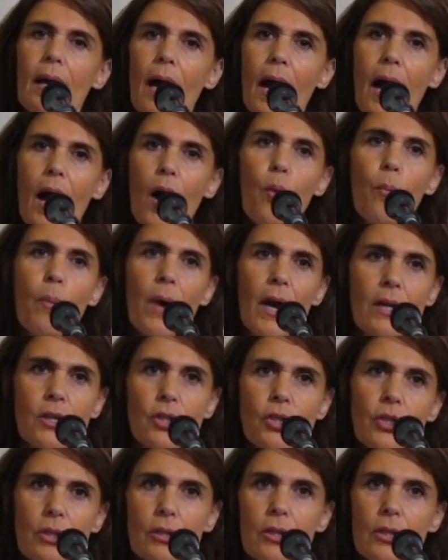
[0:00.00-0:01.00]
how
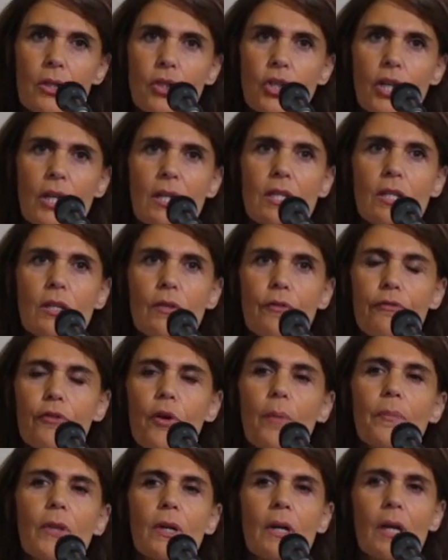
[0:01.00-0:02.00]
much, just
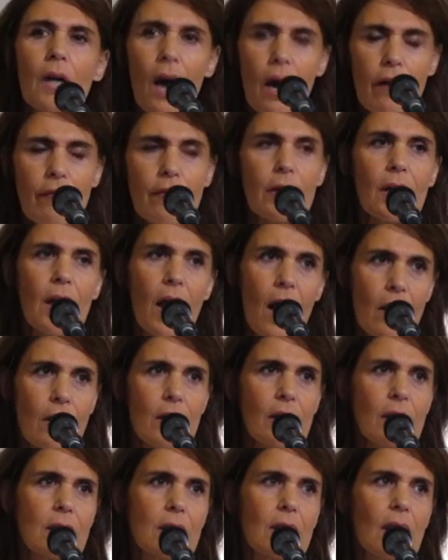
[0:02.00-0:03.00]
from the
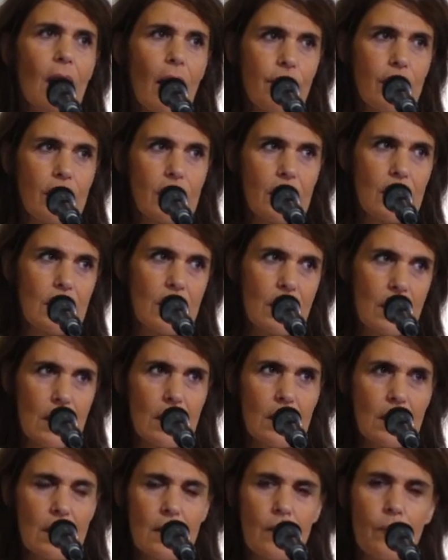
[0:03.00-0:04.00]
current governance
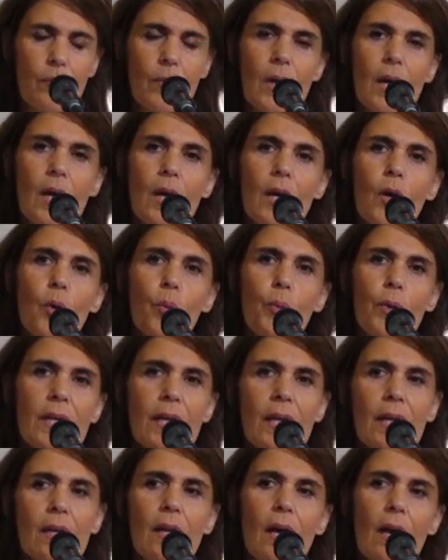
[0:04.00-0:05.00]
system, we
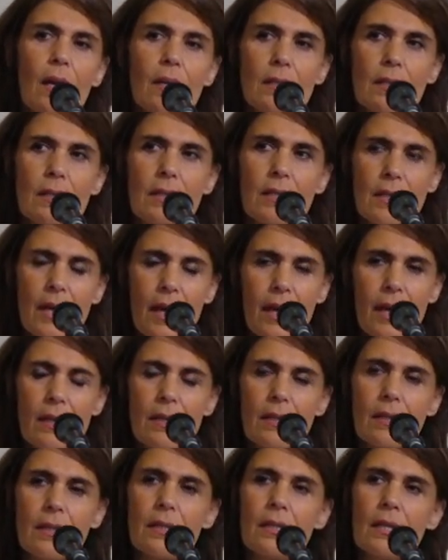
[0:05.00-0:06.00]
can
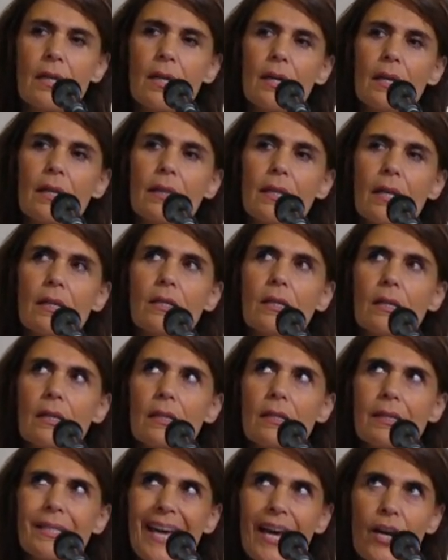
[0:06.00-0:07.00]
understand that
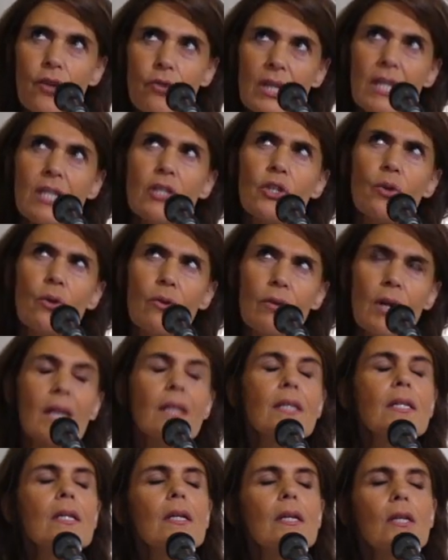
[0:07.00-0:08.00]
there is
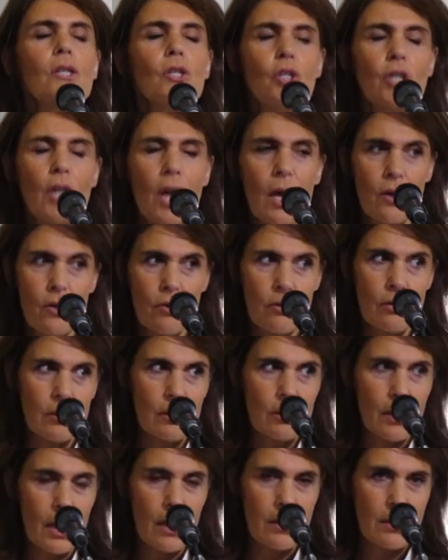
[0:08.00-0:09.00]
already a
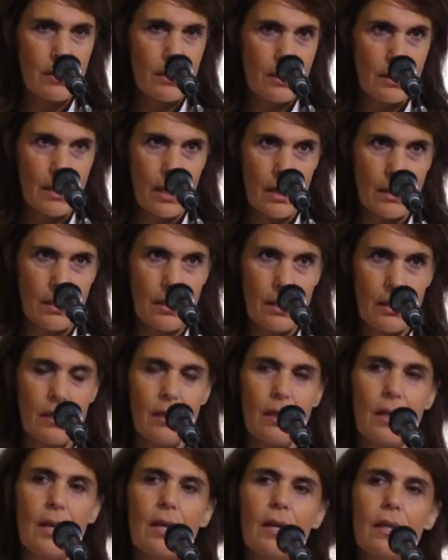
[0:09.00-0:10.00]
general
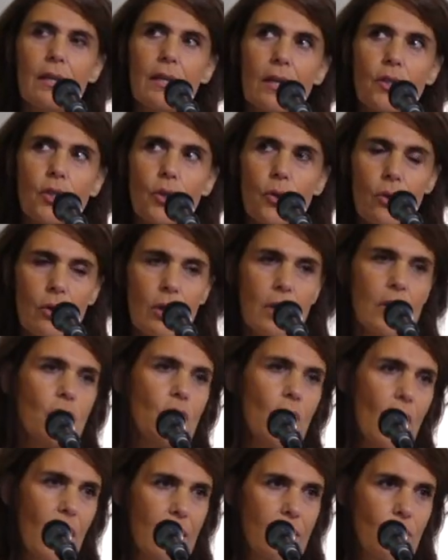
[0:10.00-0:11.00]
understanding that early
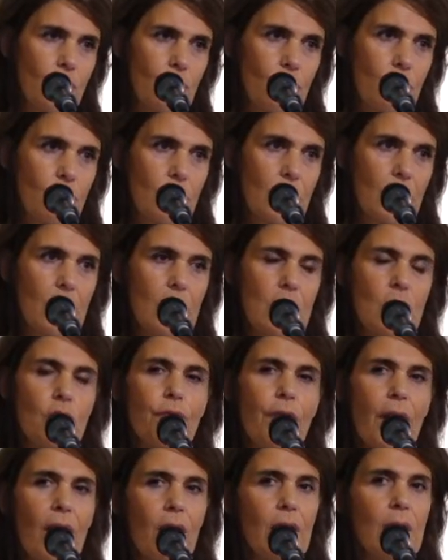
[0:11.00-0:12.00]
childhood is
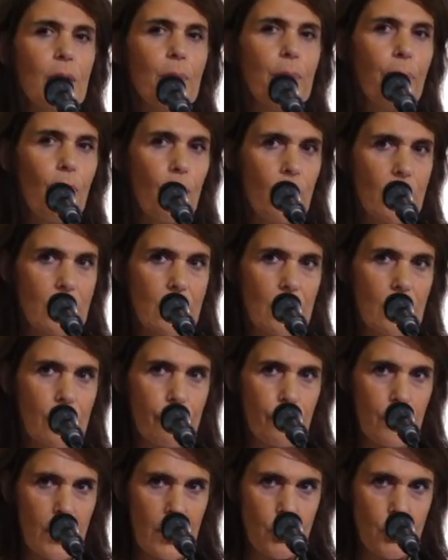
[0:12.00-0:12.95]
very important for